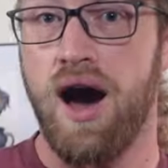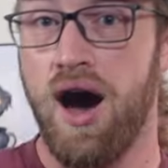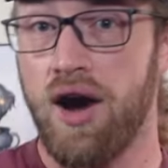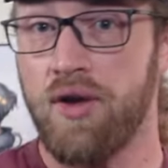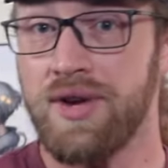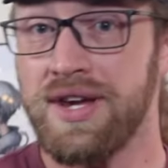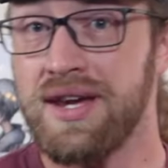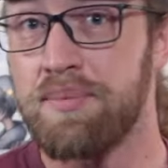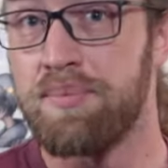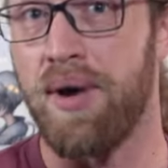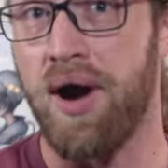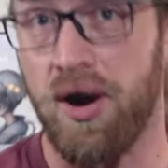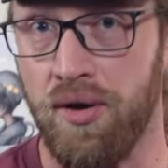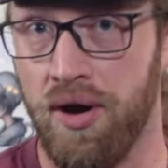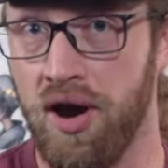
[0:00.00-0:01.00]
ARI
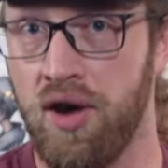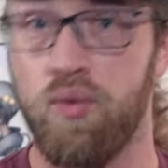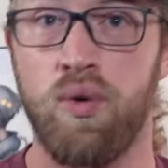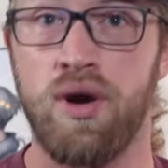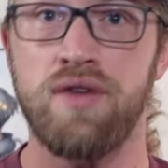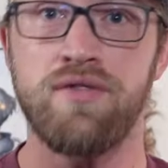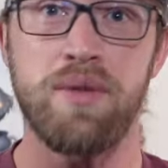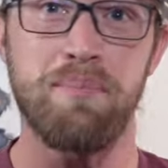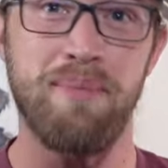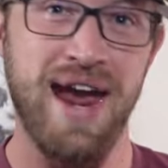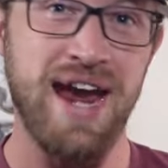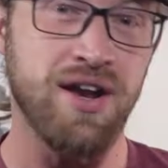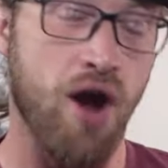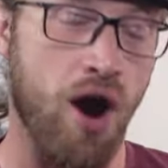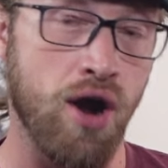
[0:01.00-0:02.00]
Ibarra, one of the
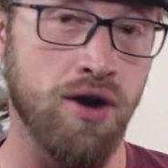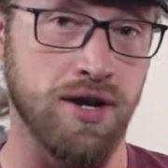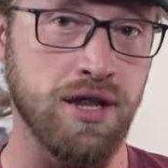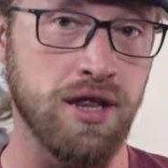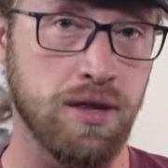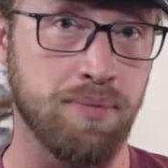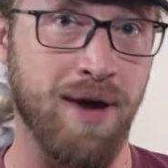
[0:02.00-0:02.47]
main artists